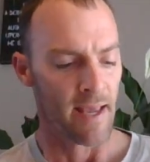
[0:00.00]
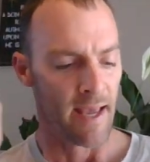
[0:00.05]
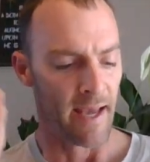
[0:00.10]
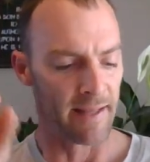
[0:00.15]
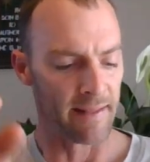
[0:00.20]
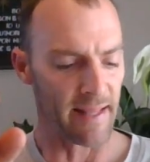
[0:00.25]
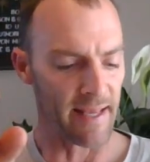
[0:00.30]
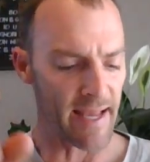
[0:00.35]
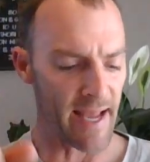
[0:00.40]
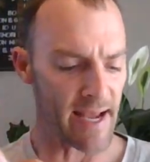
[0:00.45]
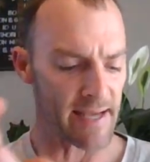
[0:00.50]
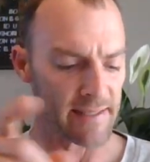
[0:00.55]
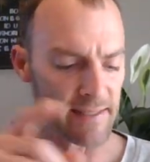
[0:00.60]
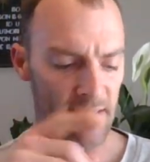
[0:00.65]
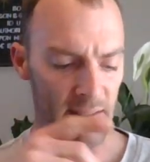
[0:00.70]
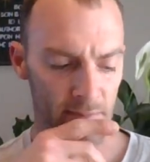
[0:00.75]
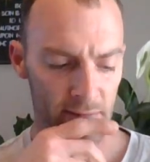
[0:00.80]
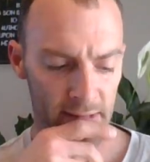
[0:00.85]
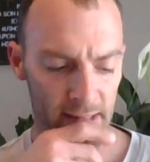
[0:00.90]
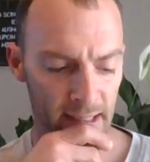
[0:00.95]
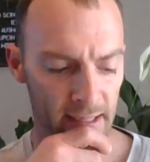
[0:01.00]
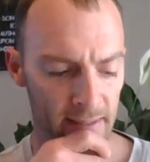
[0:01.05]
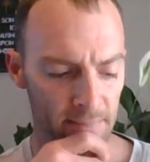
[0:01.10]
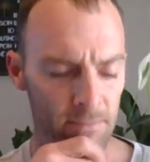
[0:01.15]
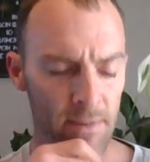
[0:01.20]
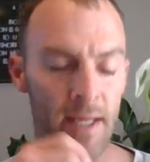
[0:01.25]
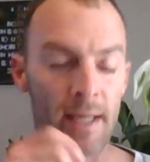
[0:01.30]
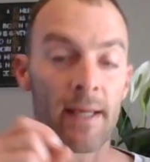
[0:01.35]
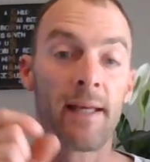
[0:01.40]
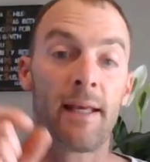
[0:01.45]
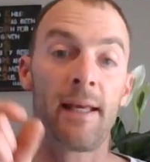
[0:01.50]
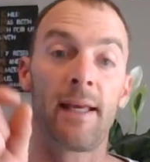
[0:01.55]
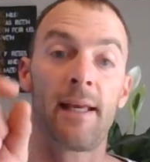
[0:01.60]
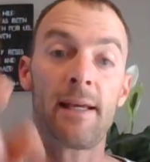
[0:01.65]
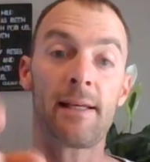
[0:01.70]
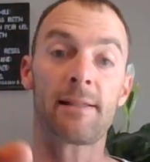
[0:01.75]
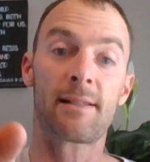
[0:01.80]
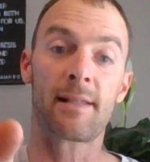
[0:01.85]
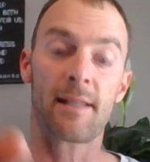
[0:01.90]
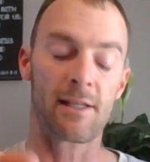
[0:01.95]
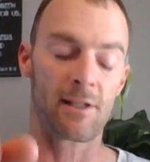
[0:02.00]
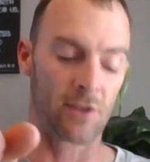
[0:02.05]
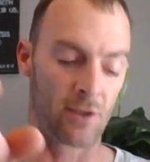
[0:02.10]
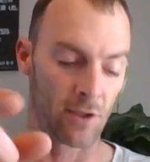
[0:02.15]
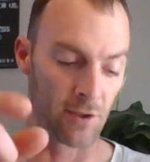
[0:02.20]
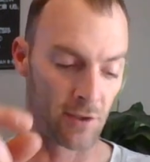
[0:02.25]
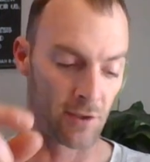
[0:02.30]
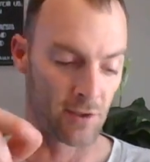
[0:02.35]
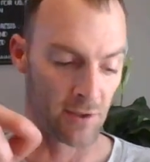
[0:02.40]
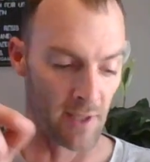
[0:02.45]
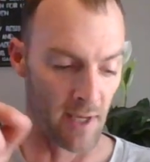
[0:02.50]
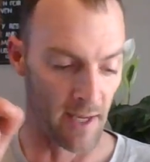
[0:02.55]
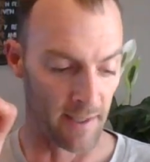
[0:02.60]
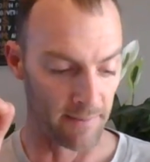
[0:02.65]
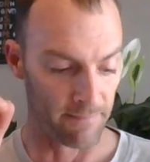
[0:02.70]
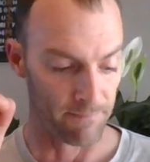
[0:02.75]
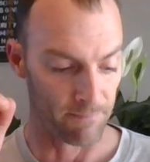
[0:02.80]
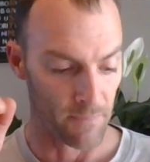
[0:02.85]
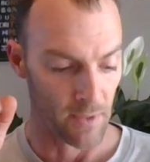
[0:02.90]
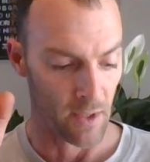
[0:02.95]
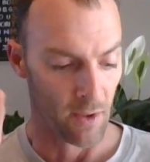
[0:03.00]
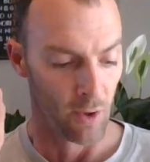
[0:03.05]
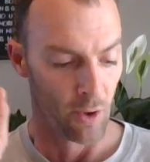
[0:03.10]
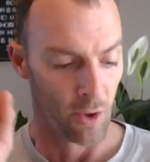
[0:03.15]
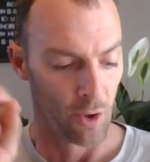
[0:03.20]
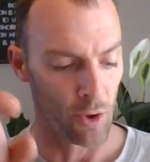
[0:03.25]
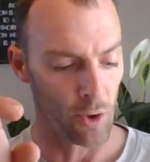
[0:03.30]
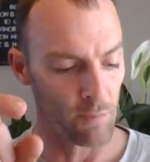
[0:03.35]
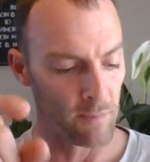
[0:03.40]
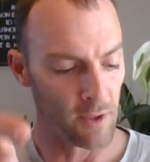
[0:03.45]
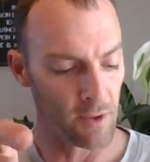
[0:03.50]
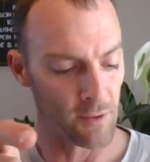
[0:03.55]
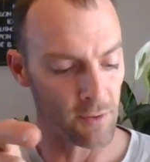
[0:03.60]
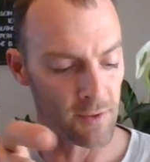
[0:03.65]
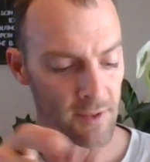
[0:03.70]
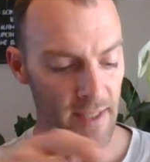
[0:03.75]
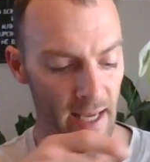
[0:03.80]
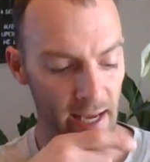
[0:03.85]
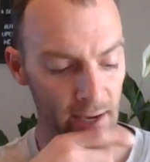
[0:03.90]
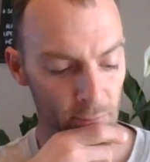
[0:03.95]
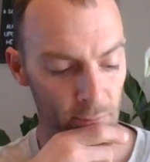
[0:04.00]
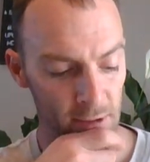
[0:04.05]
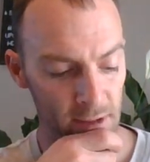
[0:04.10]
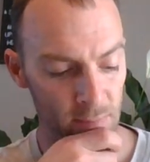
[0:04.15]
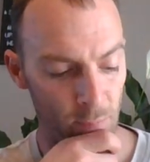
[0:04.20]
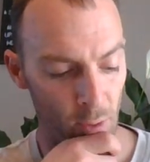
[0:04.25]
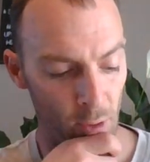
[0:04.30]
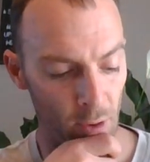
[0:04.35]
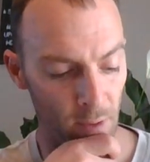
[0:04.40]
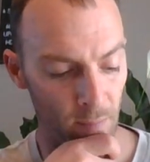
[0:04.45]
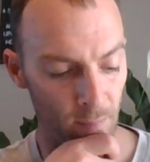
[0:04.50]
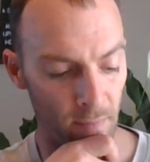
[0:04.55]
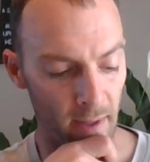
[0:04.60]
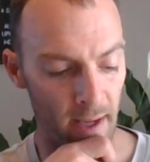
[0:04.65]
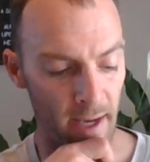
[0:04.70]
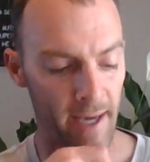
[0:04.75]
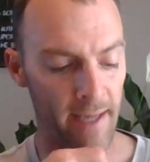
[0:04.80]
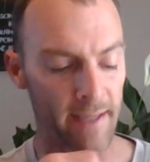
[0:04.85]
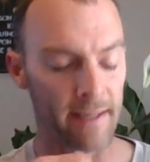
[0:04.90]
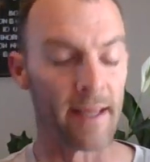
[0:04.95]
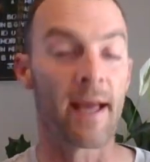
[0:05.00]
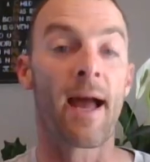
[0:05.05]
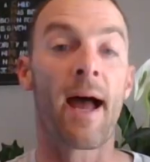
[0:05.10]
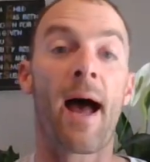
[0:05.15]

And they asked them, saying, Is this your son, whom you say was born blind?